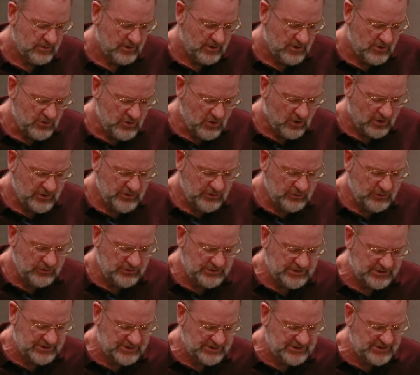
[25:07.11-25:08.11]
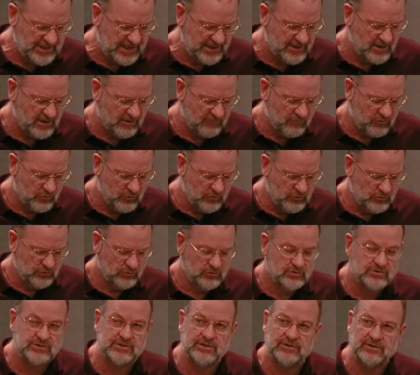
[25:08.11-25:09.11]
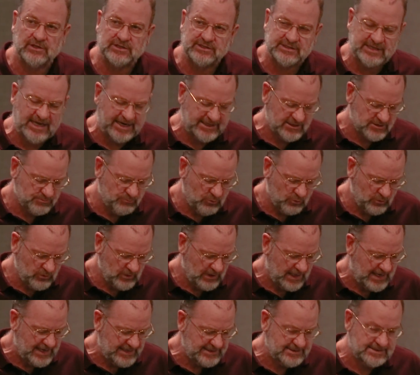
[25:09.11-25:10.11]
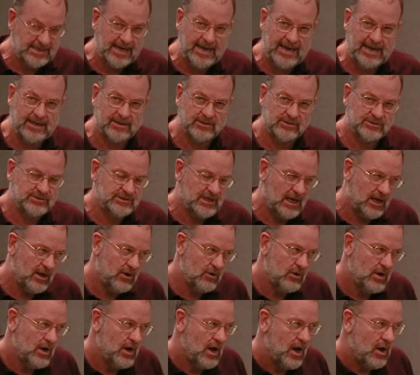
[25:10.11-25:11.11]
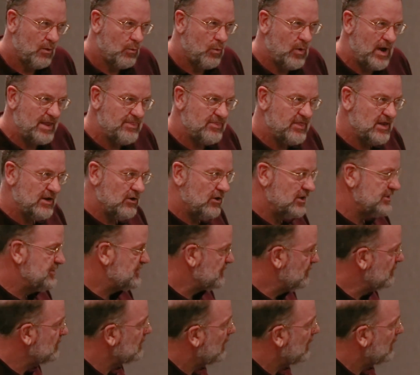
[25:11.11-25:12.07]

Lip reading: not use a set of rules that the textbook lays out. So one thing I do